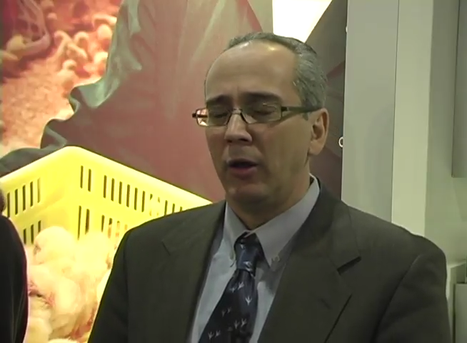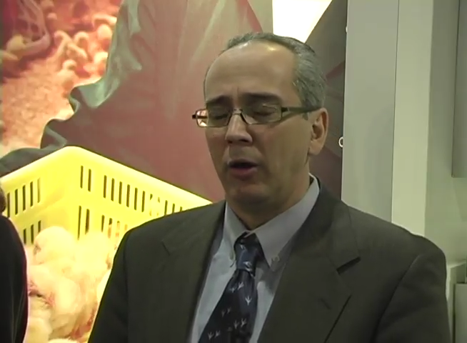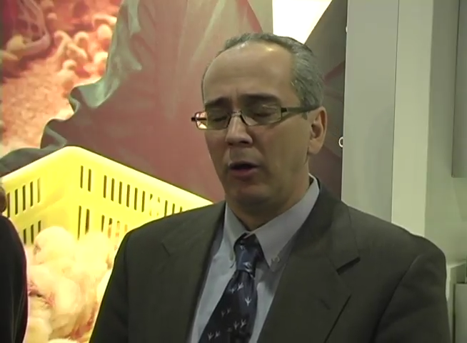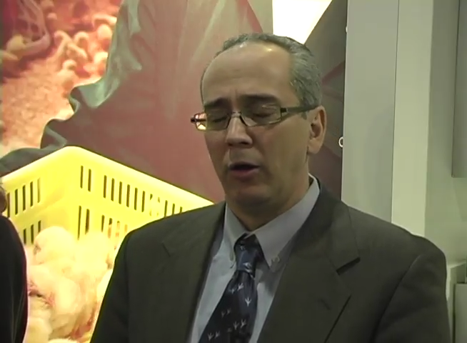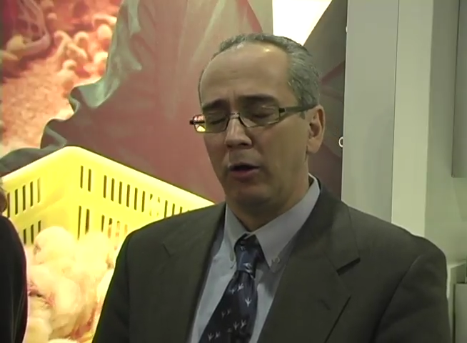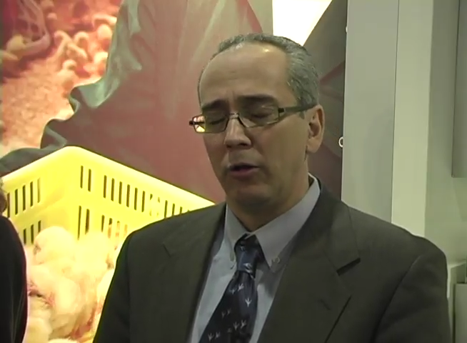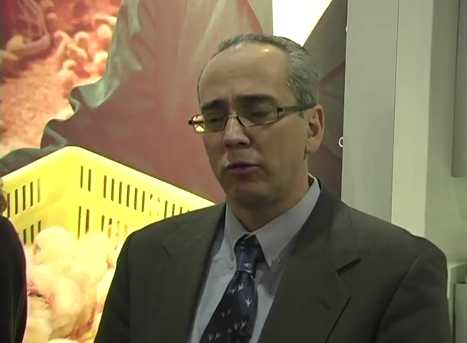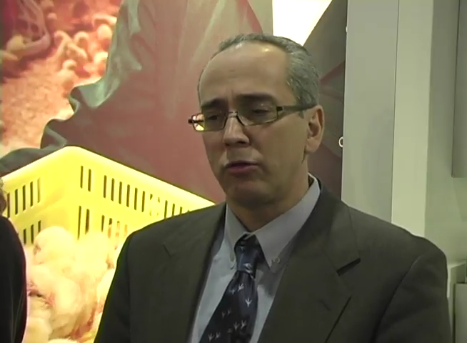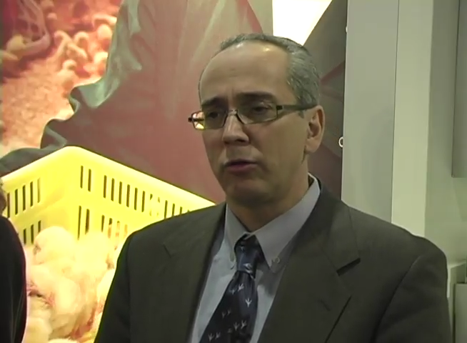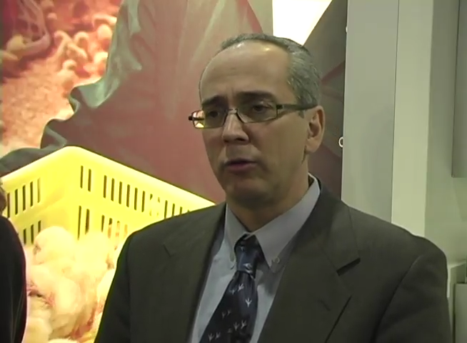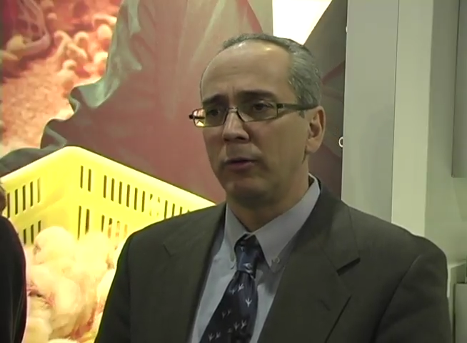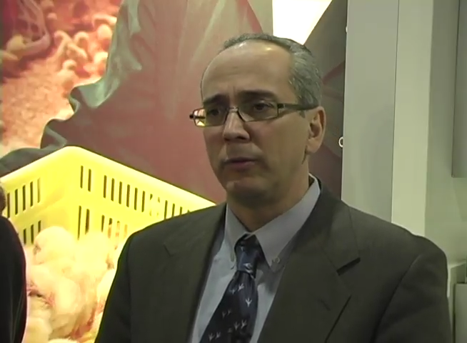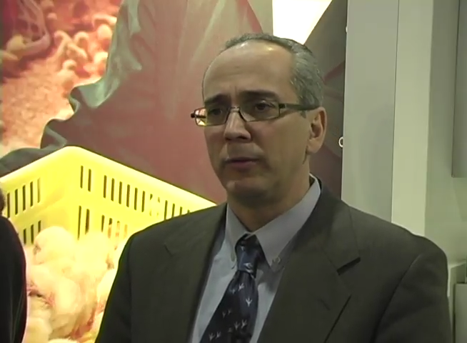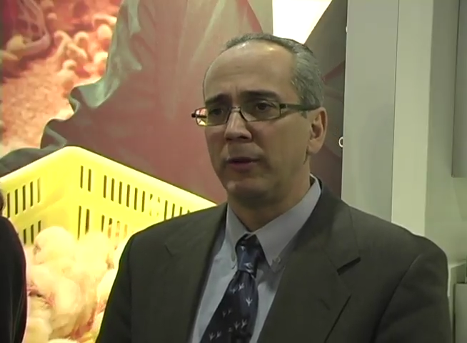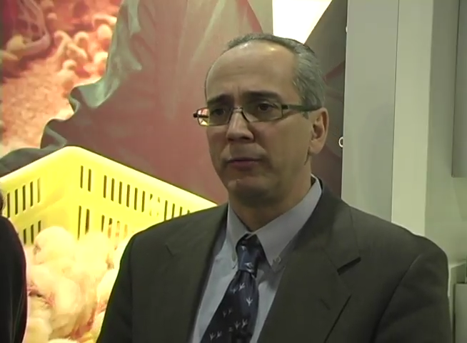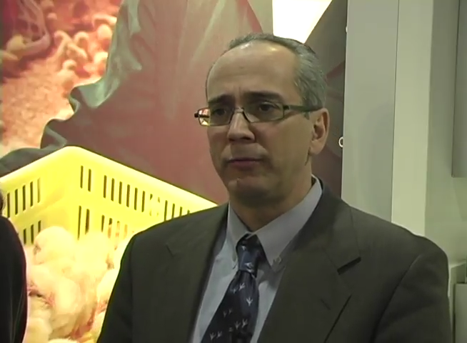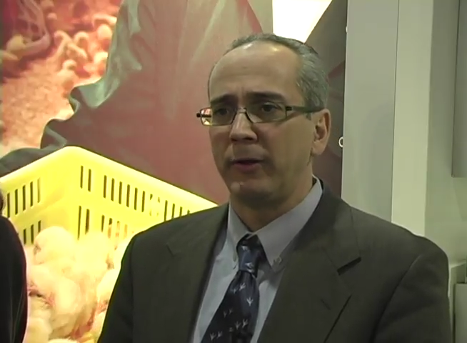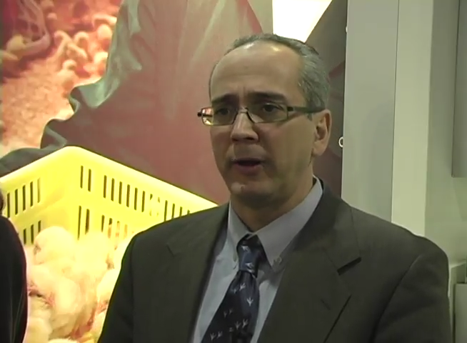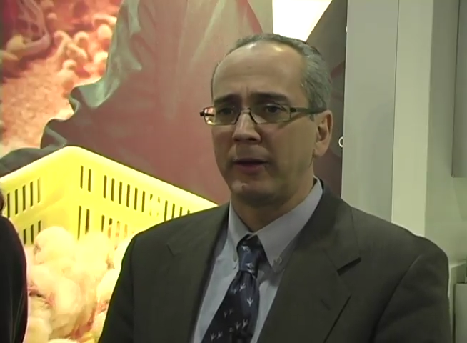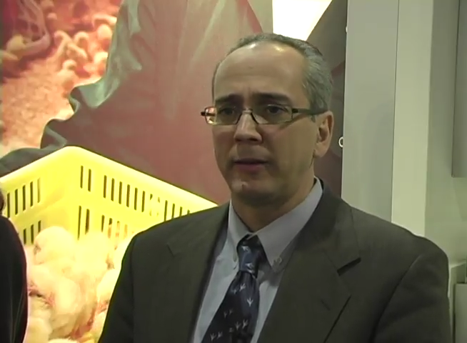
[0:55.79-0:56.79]
also
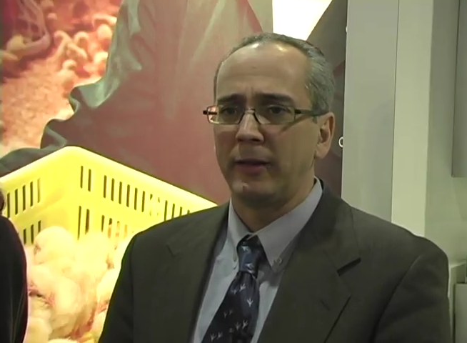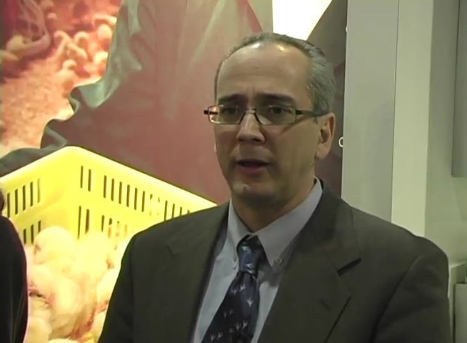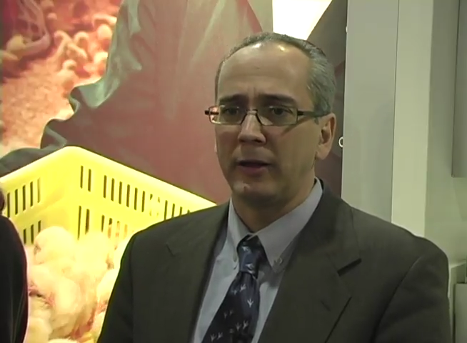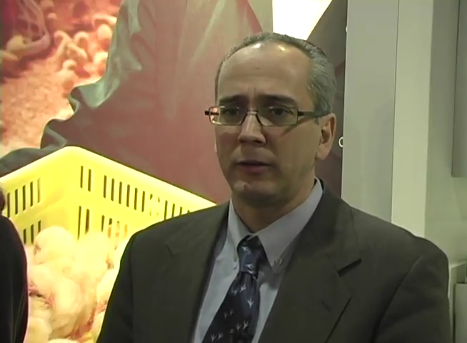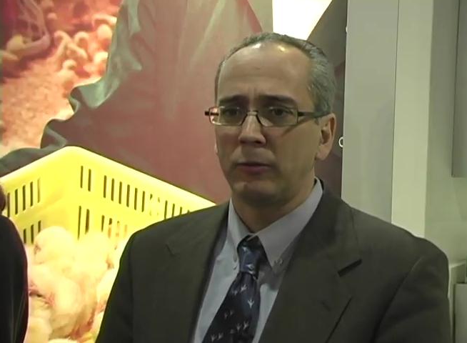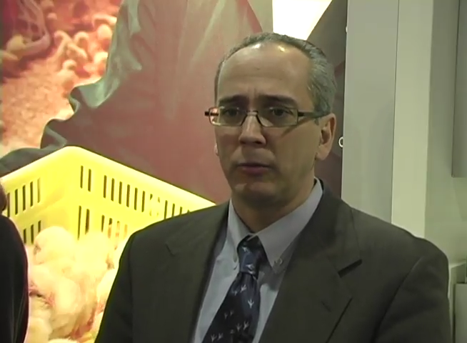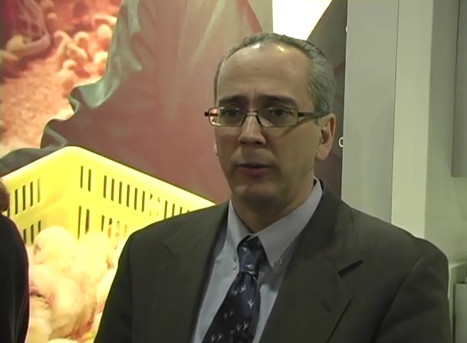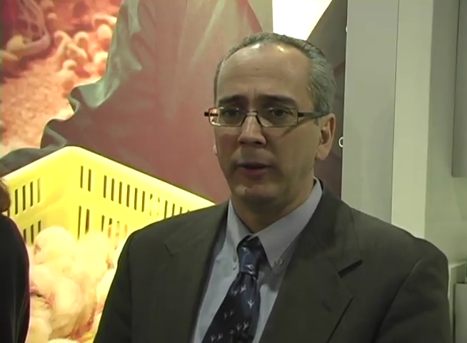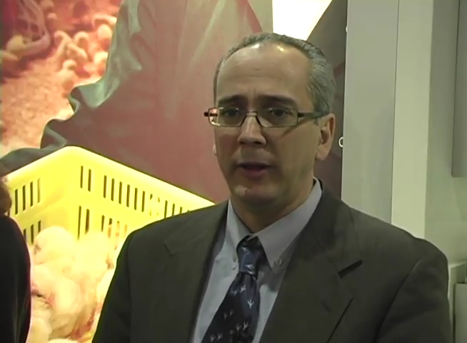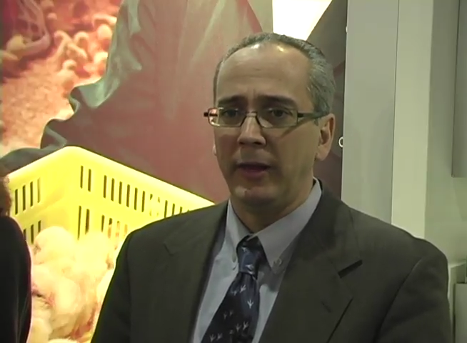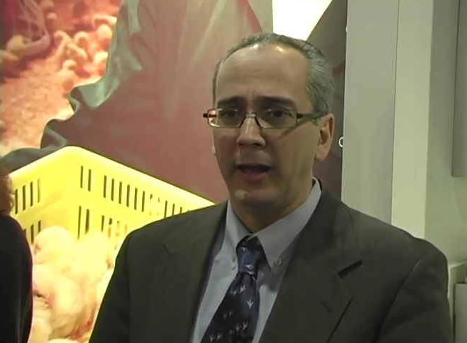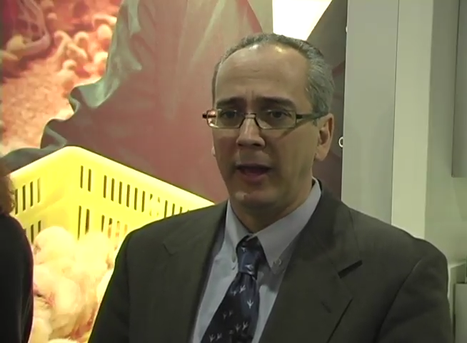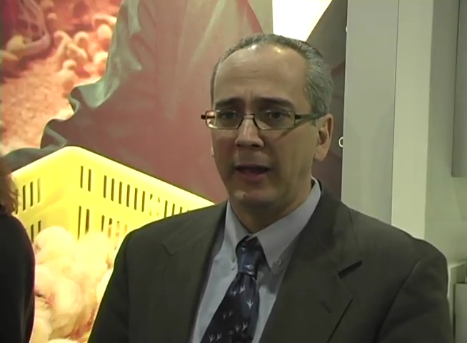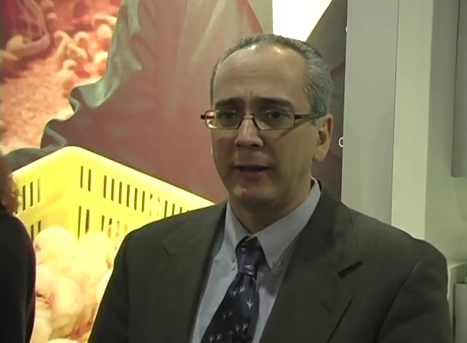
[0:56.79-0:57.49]
the fact that we